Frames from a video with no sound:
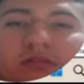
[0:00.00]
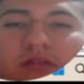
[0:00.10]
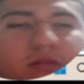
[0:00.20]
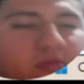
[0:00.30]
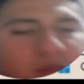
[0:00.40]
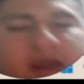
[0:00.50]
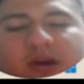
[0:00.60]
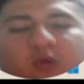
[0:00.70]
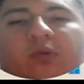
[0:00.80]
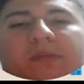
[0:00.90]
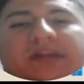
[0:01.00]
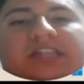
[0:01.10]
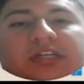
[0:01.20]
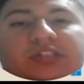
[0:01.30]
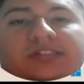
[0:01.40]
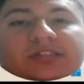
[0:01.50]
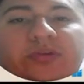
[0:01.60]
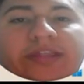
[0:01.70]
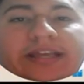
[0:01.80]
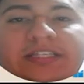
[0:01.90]
that are going to be teachers during the
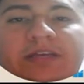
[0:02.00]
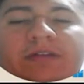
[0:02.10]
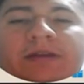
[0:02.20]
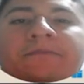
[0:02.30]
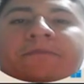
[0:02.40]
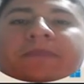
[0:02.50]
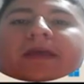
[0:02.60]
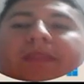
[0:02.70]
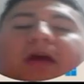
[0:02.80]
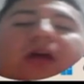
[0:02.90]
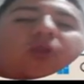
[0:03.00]
activity, they're going